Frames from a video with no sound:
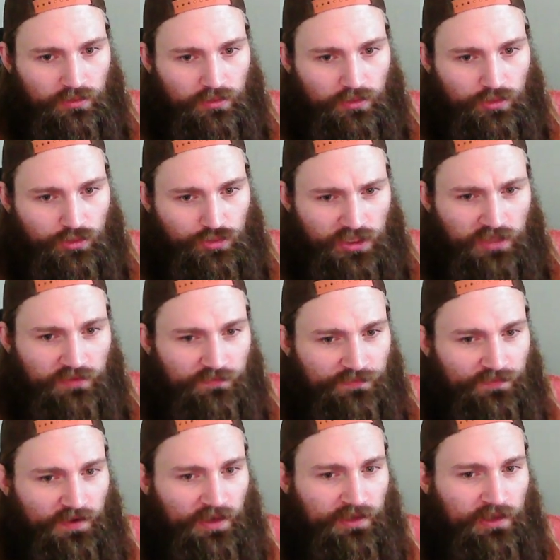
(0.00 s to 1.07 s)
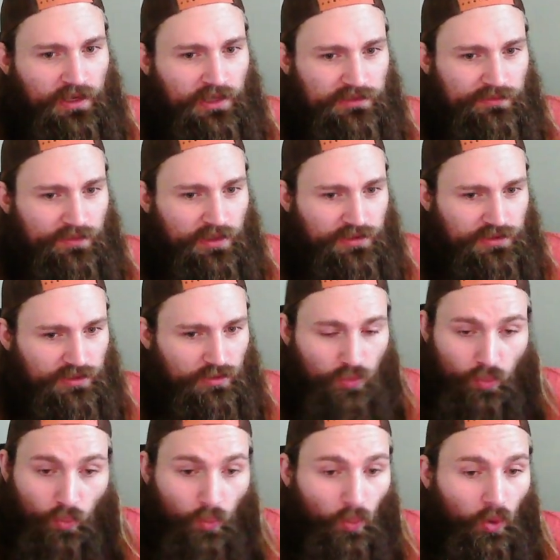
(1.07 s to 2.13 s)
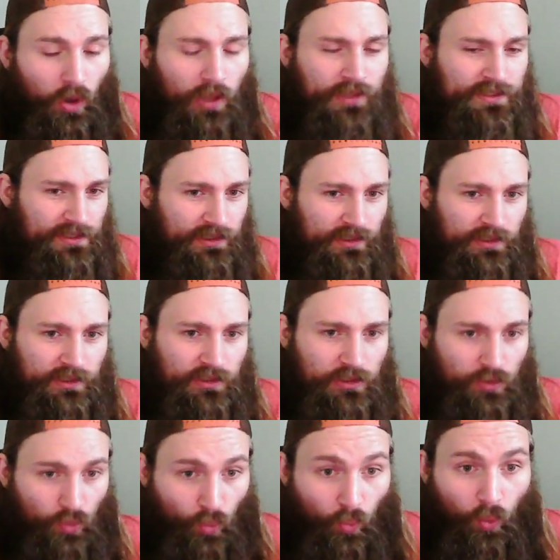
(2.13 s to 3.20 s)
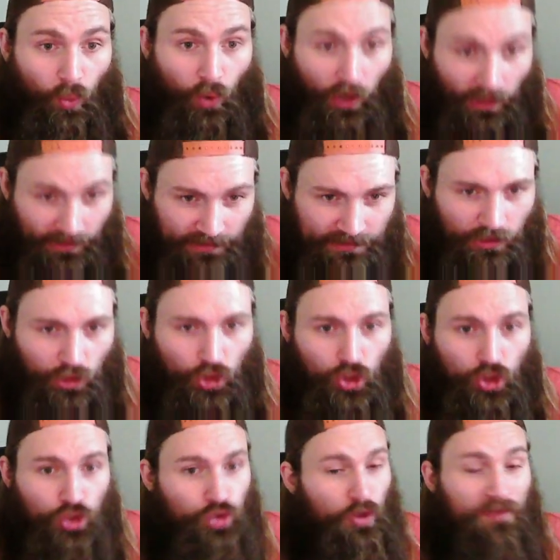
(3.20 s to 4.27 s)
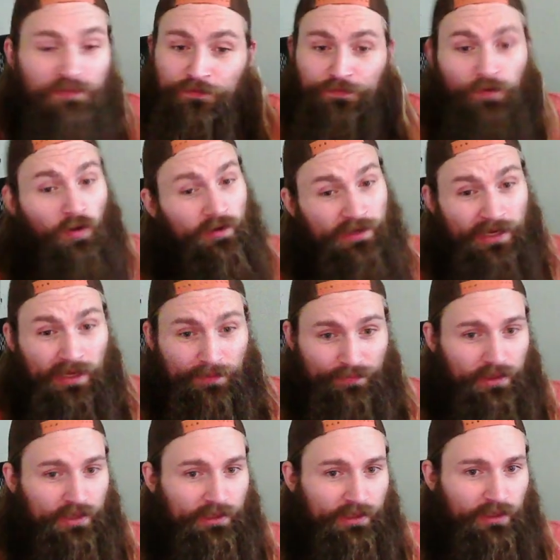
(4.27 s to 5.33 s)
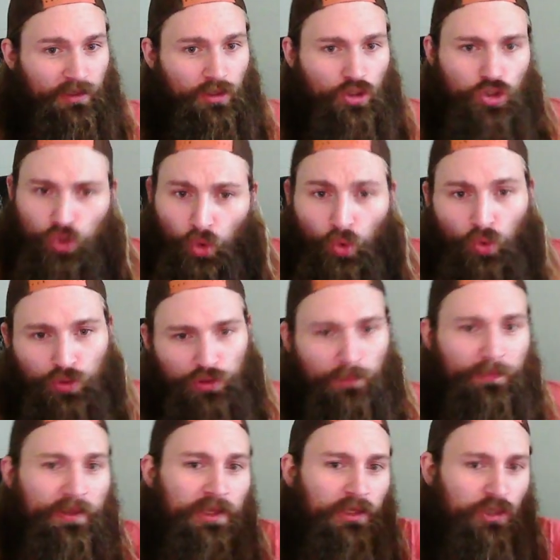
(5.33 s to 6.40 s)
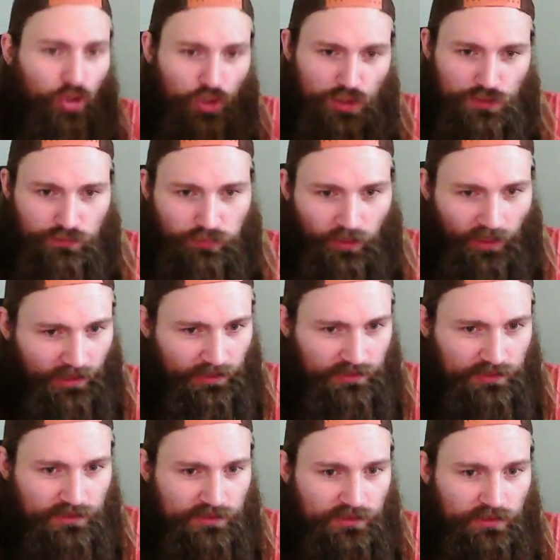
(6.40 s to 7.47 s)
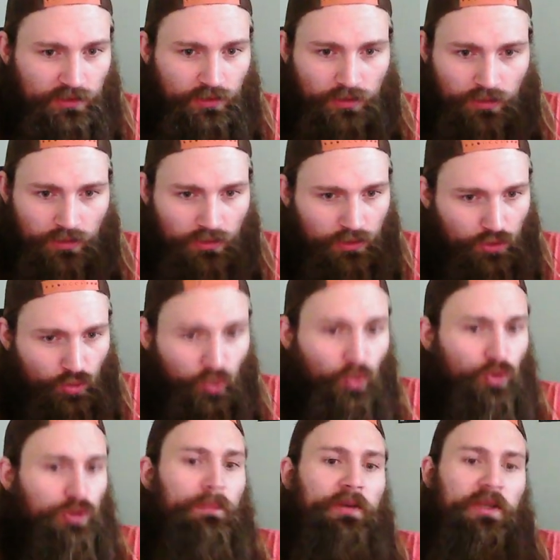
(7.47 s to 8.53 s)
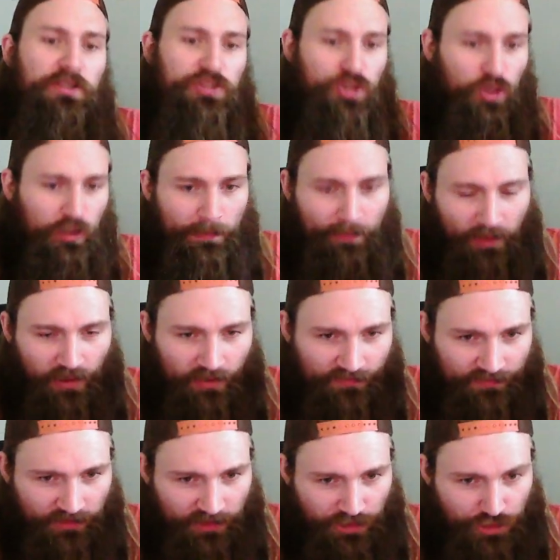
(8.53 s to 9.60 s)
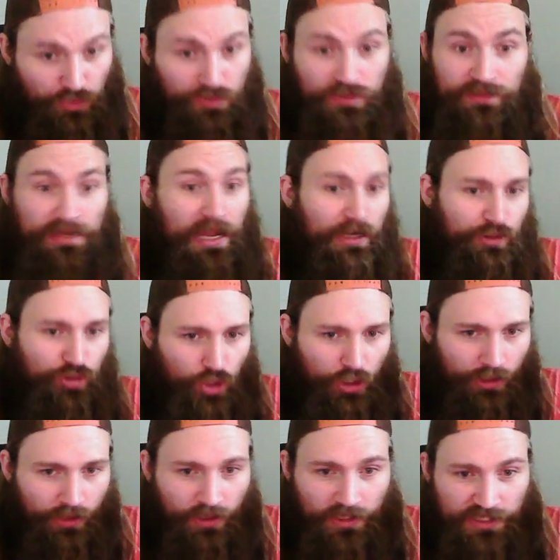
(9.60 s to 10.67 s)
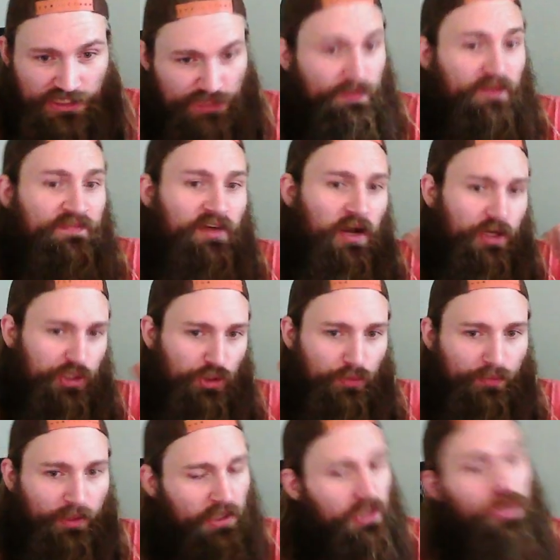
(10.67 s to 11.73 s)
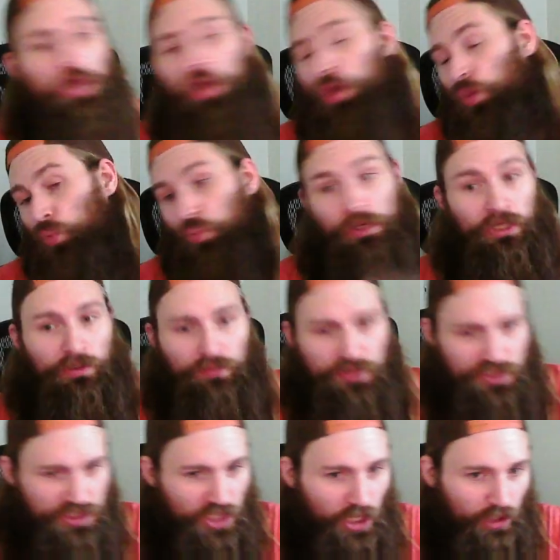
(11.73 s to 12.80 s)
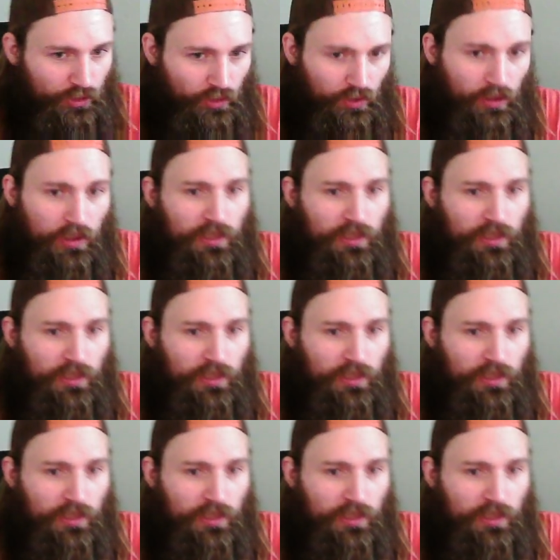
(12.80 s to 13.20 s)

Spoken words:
You didn't fight Nascimento. What? You haven't fought anybody. Cool, you beat Curtis Blaydes. Cool, you beat Sergey Pavlovich, who's not good. Spivak, you beat when he was younger.